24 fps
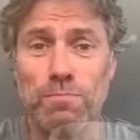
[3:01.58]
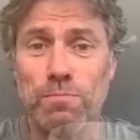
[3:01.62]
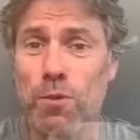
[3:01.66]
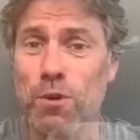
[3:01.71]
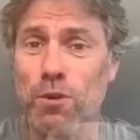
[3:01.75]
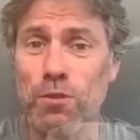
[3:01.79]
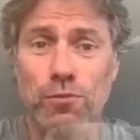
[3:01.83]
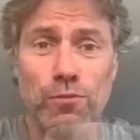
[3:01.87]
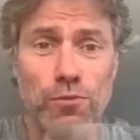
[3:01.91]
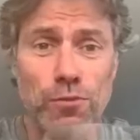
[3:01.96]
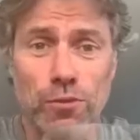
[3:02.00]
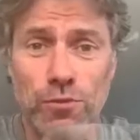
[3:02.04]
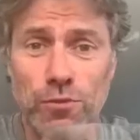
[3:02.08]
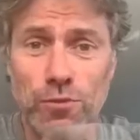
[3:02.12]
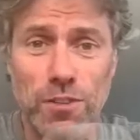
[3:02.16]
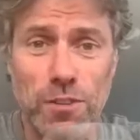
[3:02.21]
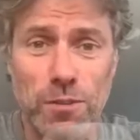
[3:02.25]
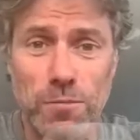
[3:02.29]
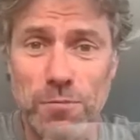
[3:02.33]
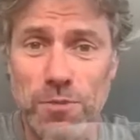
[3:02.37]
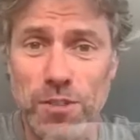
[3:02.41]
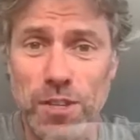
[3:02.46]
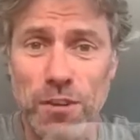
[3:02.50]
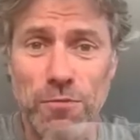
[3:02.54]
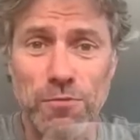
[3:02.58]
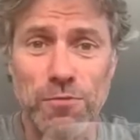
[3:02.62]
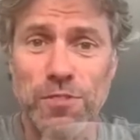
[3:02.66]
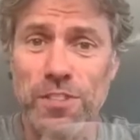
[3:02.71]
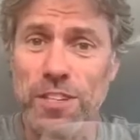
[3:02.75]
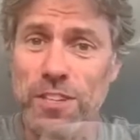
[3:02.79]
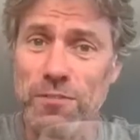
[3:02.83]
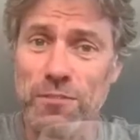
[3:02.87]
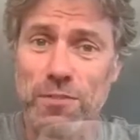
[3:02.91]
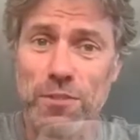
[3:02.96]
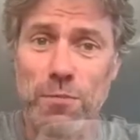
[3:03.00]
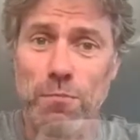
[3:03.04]
Boris Johnson himself
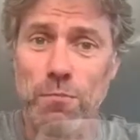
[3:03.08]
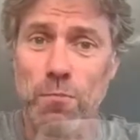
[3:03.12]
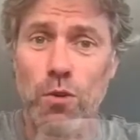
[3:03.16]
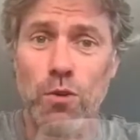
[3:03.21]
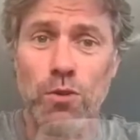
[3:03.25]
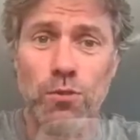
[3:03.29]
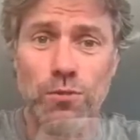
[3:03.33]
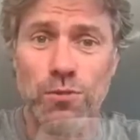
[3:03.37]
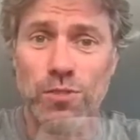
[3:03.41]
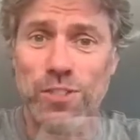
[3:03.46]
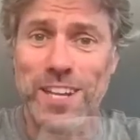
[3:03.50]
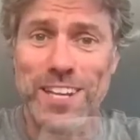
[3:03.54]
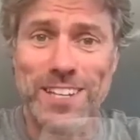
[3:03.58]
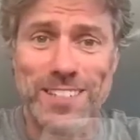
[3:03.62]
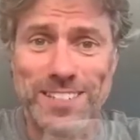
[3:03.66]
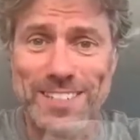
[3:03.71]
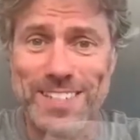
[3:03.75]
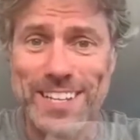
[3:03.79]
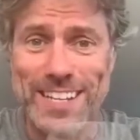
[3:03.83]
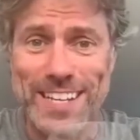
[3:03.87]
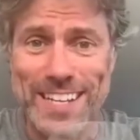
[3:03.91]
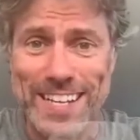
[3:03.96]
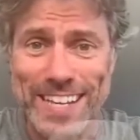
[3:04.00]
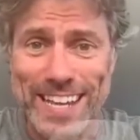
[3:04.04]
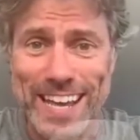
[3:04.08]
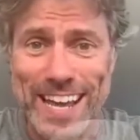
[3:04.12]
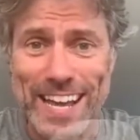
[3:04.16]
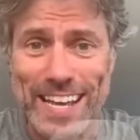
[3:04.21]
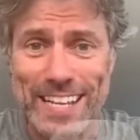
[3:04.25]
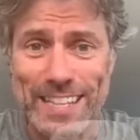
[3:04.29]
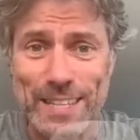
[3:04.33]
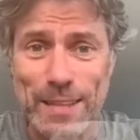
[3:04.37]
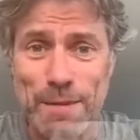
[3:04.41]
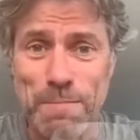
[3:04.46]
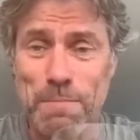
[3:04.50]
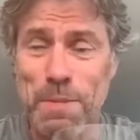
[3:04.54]
says, the more tests that you
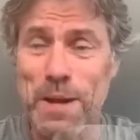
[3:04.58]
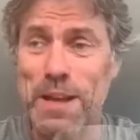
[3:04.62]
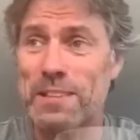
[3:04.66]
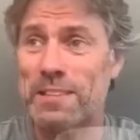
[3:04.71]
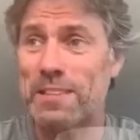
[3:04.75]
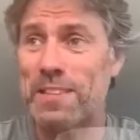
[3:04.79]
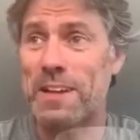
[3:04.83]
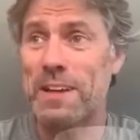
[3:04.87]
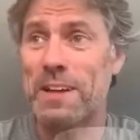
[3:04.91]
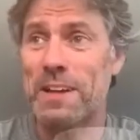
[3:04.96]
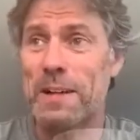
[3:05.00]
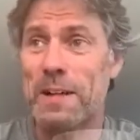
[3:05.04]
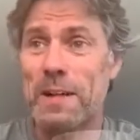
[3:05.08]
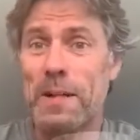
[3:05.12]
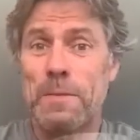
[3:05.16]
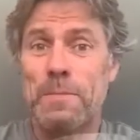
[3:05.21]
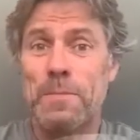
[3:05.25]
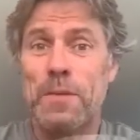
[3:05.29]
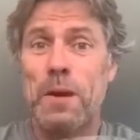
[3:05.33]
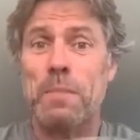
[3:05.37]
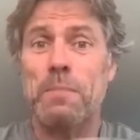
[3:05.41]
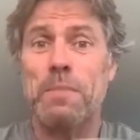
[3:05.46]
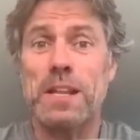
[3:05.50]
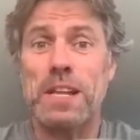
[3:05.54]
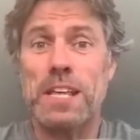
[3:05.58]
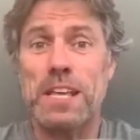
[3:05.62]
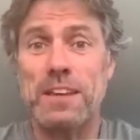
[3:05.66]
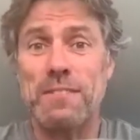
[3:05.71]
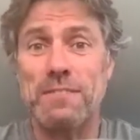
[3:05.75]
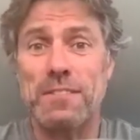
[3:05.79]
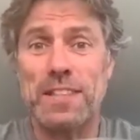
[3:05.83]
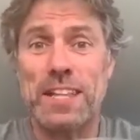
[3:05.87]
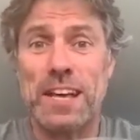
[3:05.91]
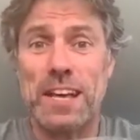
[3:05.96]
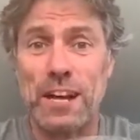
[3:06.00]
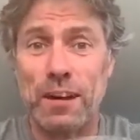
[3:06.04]
get, the better. I mean,
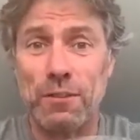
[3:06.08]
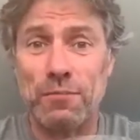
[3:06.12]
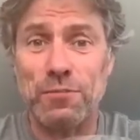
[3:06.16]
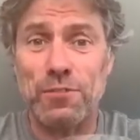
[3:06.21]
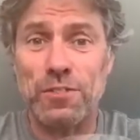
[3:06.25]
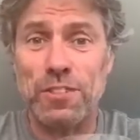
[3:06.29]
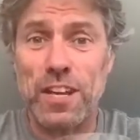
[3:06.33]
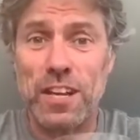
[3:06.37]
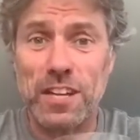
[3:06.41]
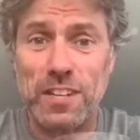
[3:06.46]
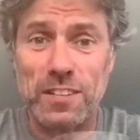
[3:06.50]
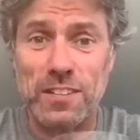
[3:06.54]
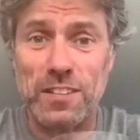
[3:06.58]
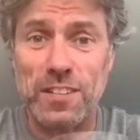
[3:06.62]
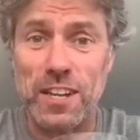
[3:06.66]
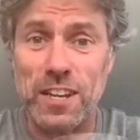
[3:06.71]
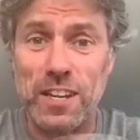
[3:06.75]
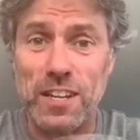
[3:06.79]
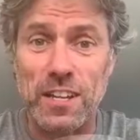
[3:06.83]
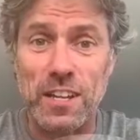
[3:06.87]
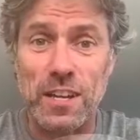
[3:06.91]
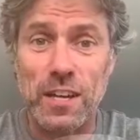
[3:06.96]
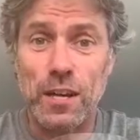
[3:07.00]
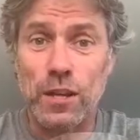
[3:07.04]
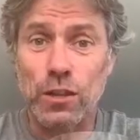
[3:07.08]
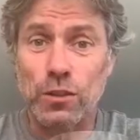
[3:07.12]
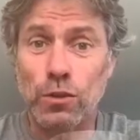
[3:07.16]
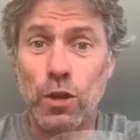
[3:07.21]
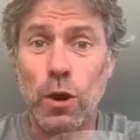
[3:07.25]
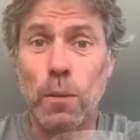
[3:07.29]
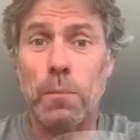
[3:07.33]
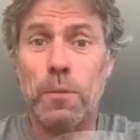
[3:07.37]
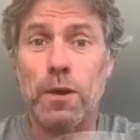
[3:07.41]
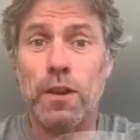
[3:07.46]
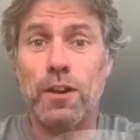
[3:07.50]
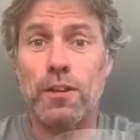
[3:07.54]
even the Health Secretary,
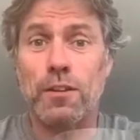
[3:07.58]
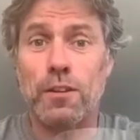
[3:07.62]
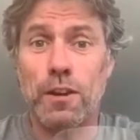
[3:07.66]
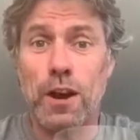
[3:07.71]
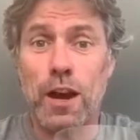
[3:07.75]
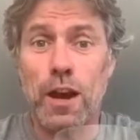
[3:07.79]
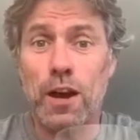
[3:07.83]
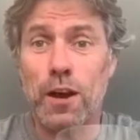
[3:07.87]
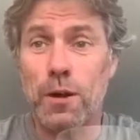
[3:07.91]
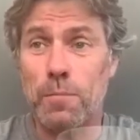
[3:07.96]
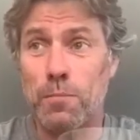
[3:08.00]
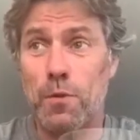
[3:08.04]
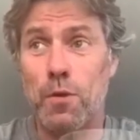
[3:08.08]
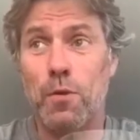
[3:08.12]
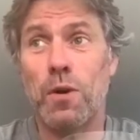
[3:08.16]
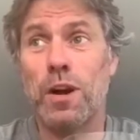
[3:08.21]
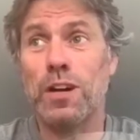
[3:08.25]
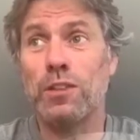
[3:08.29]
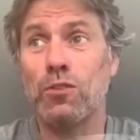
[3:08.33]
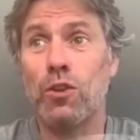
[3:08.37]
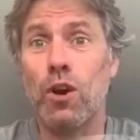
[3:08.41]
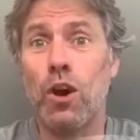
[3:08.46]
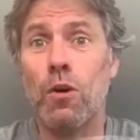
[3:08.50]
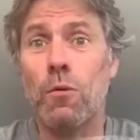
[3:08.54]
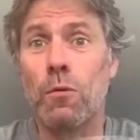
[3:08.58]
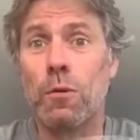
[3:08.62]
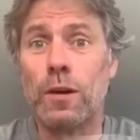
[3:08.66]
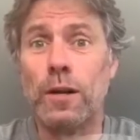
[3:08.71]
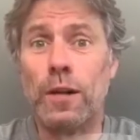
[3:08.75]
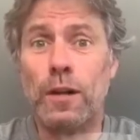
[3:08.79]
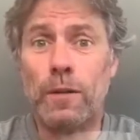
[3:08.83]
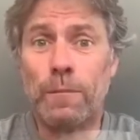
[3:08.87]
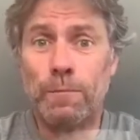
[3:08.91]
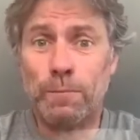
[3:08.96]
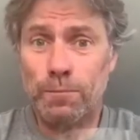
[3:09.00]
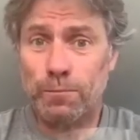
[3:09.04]
Dominic Raab, who I know
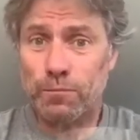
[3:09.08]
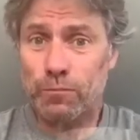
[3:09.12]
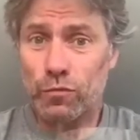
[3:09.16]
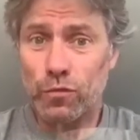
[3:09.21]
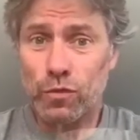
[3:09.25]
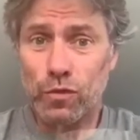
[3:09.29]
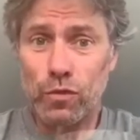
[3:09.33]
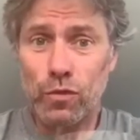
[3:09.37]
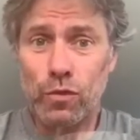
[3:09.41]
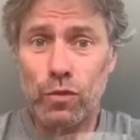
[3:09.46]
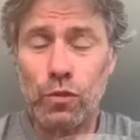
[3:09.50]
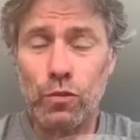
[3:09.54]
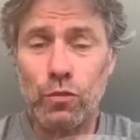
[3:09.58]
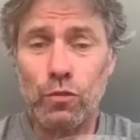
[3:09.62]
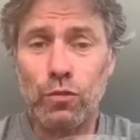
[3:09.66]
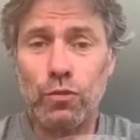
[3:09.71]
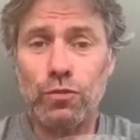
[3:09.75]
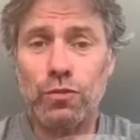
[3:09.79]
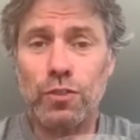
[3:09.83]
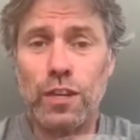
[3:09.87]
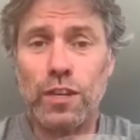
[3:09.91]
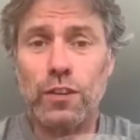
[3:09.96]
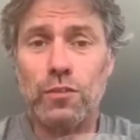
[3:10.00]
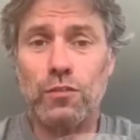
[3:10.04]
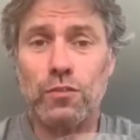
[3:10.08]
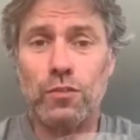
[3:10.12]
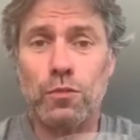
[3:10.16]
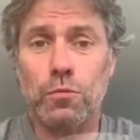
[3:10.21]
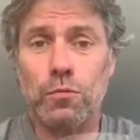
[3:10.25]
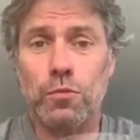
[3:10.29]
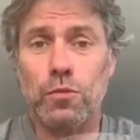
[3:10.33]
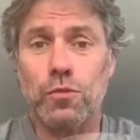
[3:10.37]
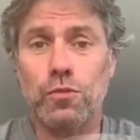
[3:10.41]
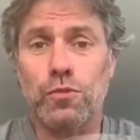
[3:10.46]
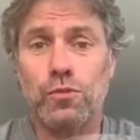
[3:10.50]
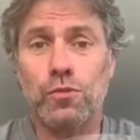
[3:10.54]
looks like
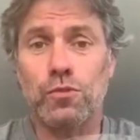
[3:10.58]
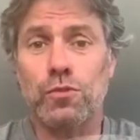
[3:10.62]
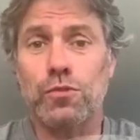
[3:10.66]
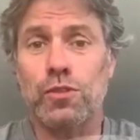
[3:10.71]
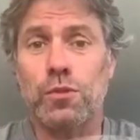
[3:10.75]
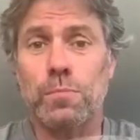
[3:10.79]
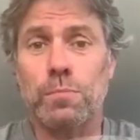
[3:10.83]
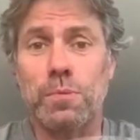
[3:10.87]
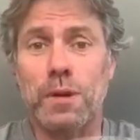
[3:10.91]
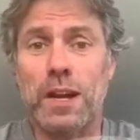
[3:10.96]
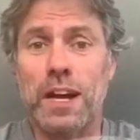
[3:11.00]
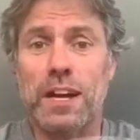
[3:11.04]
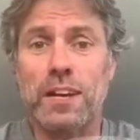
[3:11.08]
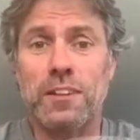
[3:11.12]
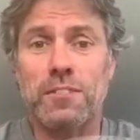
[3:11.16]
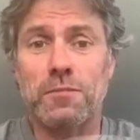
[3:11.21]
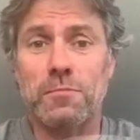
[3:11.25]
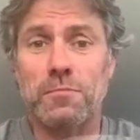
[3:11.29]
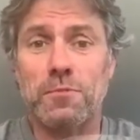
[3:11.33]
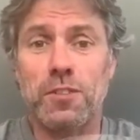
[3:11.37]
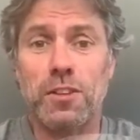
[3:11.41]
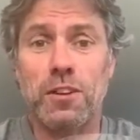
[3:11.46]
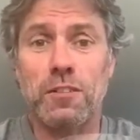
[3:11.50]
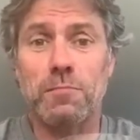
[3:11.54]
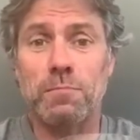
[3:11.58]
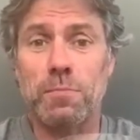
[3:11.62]
someone who's just surprised himself